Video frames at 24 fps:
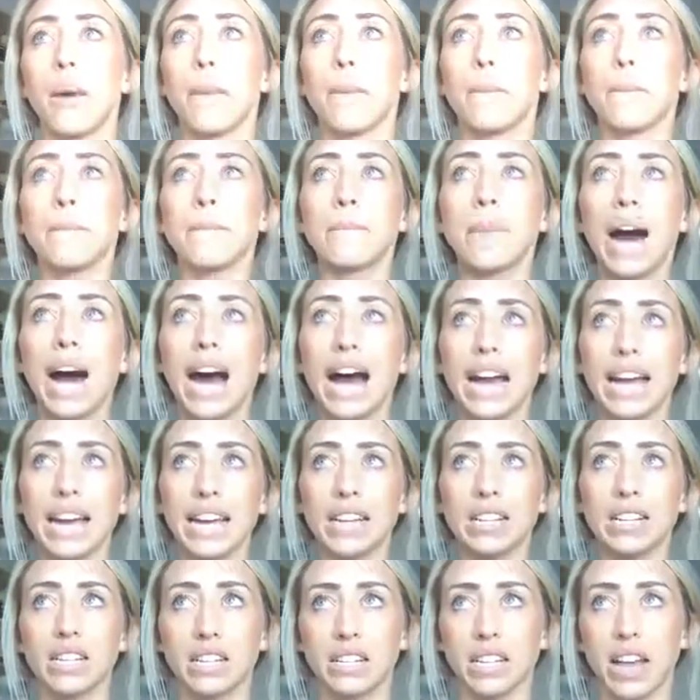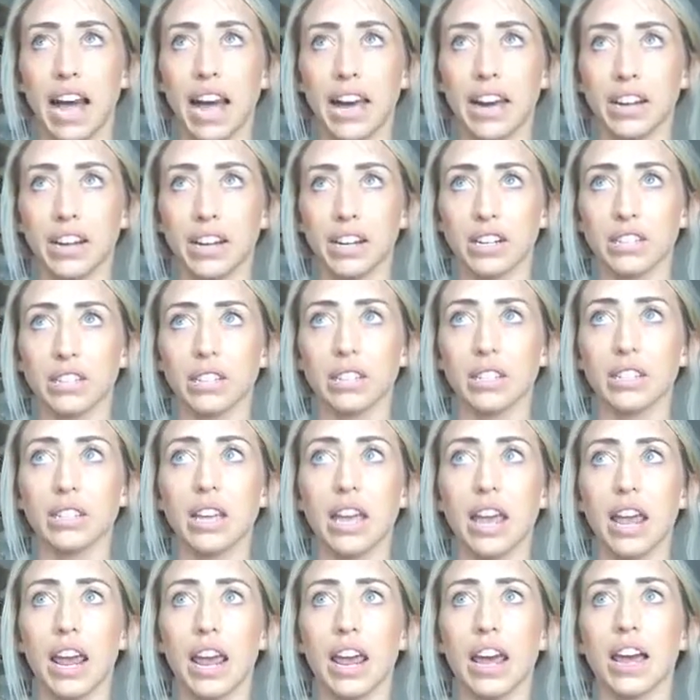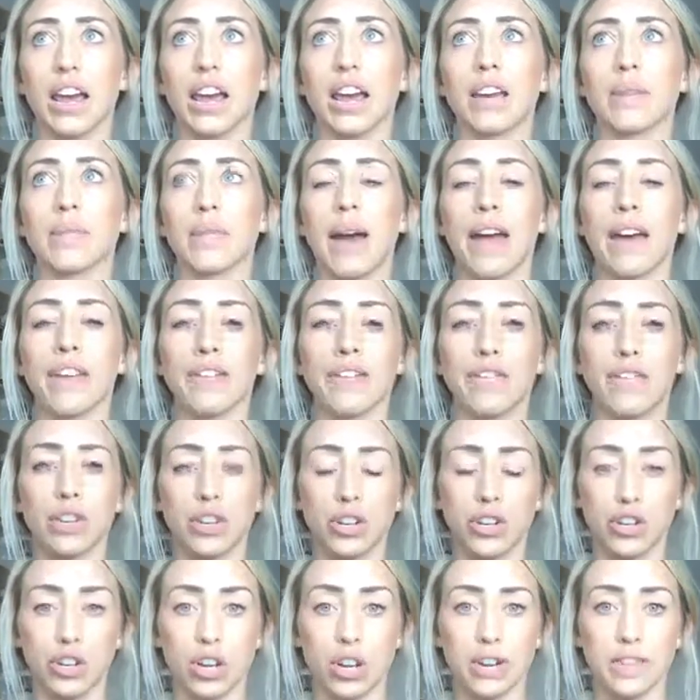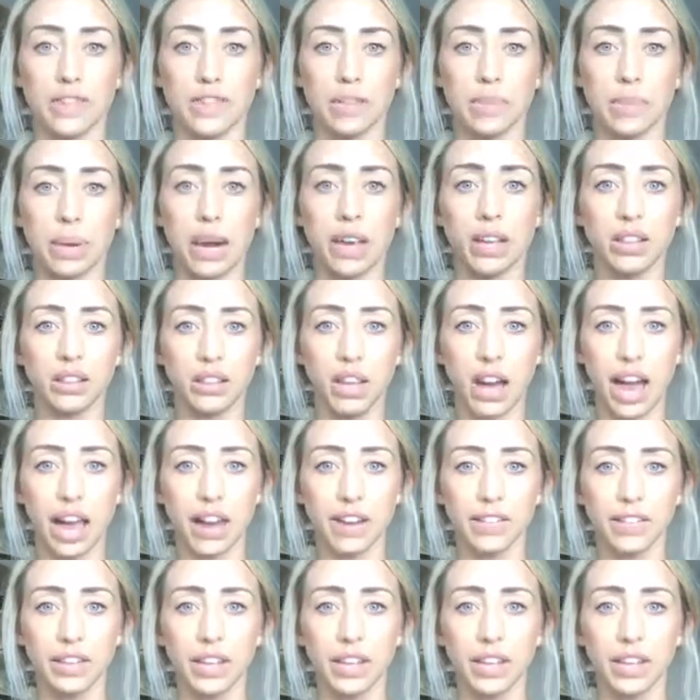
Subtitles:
my desires and my vision for my life.